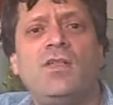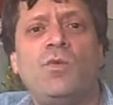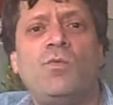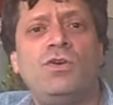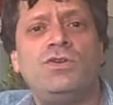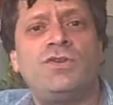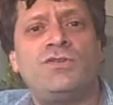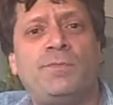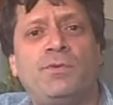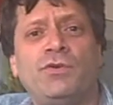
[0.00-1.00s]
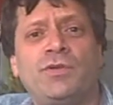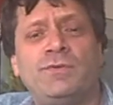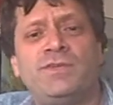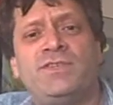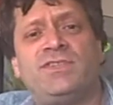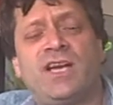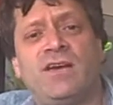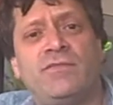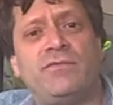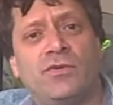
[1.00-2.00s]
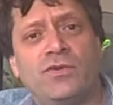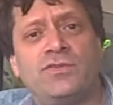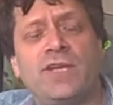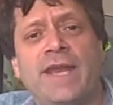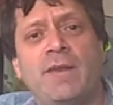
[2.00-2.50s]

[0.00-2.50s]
that works to support communities to have a voice